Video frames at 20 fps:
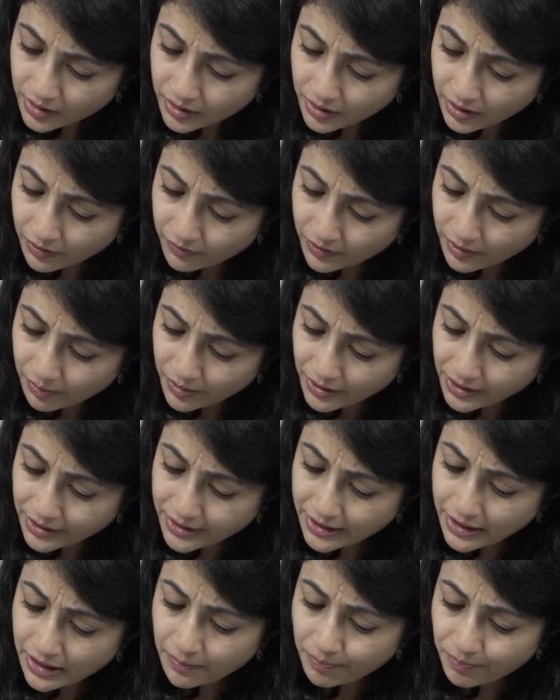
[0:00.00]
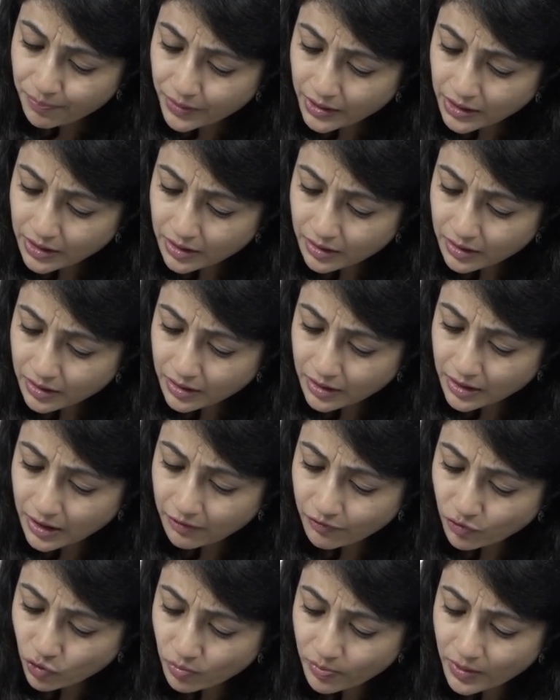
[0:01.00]
They will be deep pit.
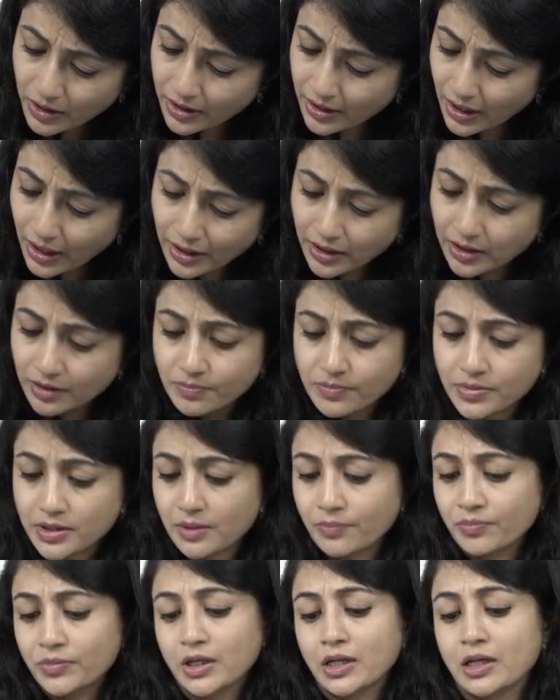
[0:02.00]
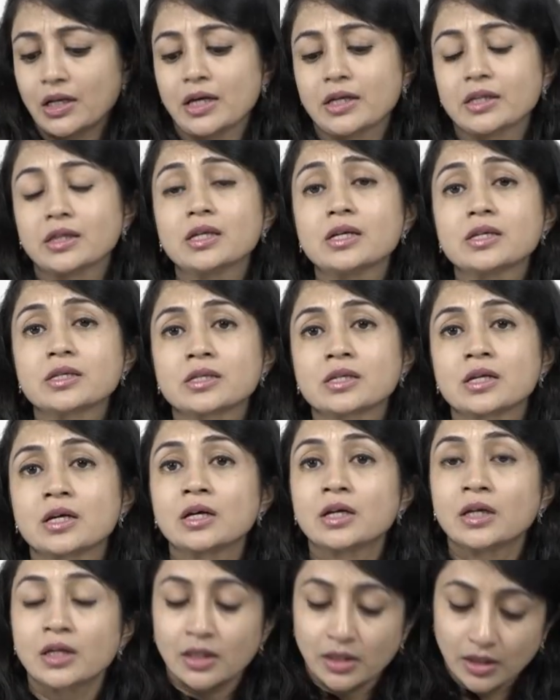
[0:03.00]
They would be random, something like this.
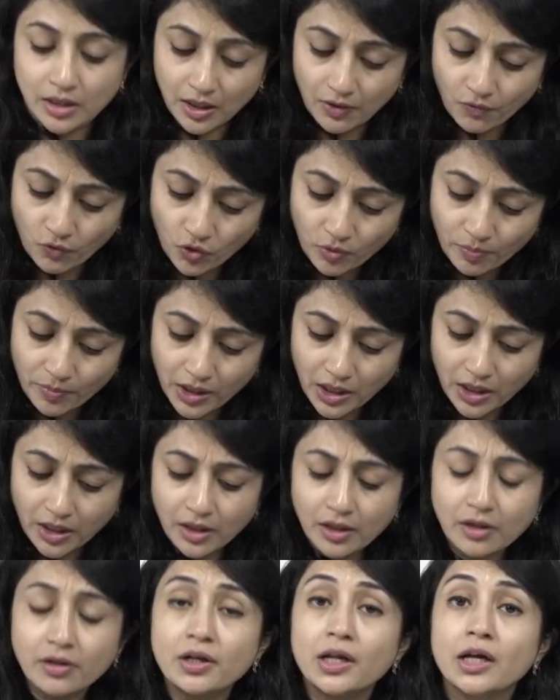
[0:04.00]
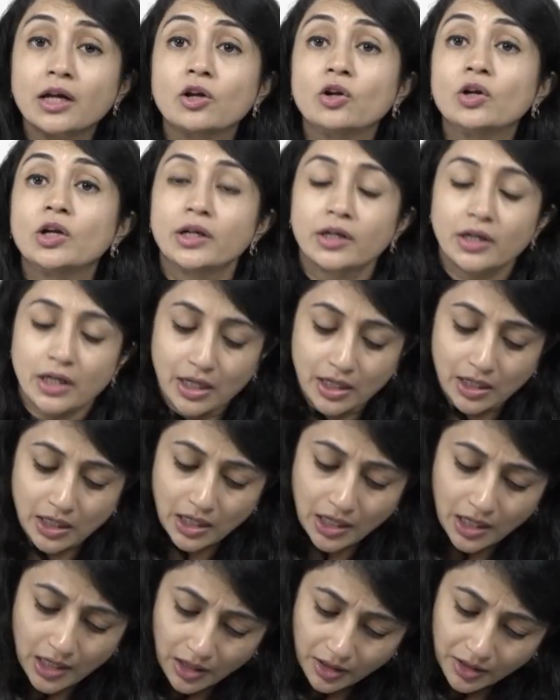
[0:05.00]
They would be irregular
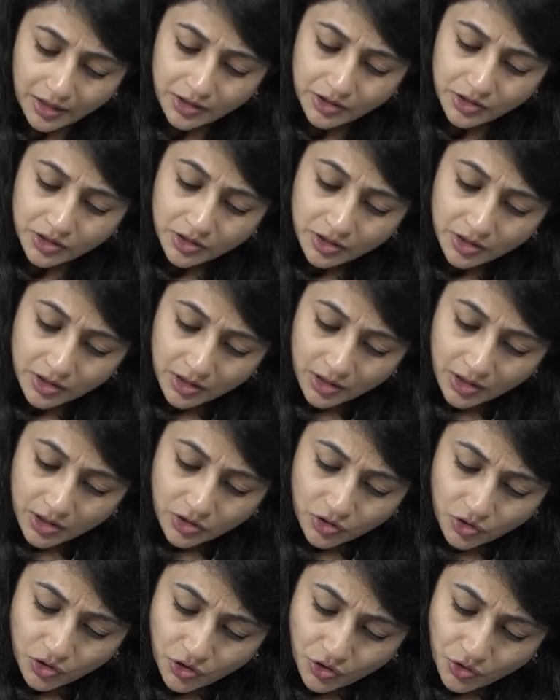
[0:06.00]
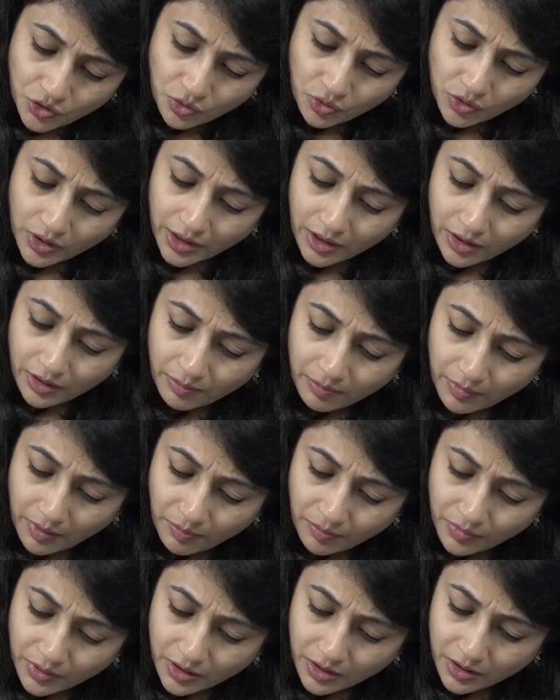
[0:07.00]
and large. So, you can
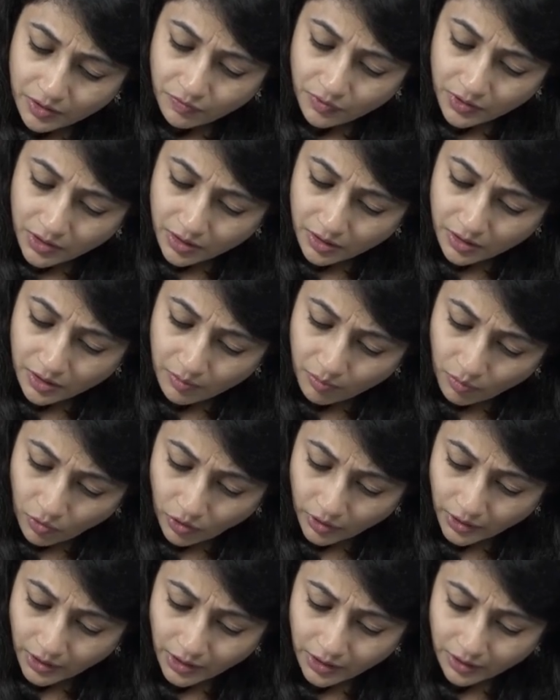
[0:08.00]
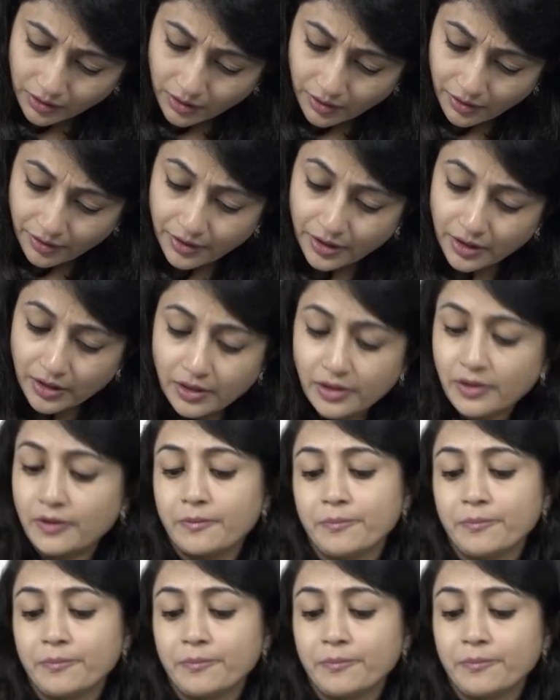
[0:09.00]
remember it with the mnemonic drill.